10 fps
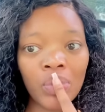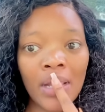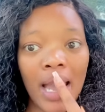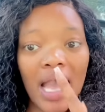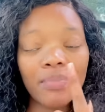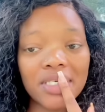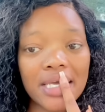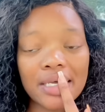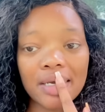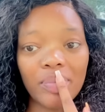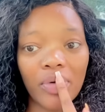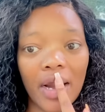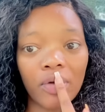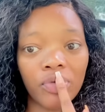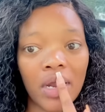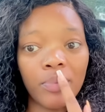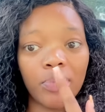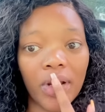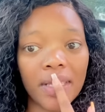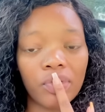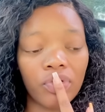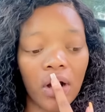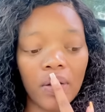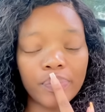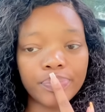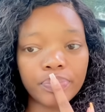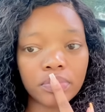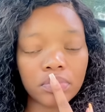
I'm taking a break from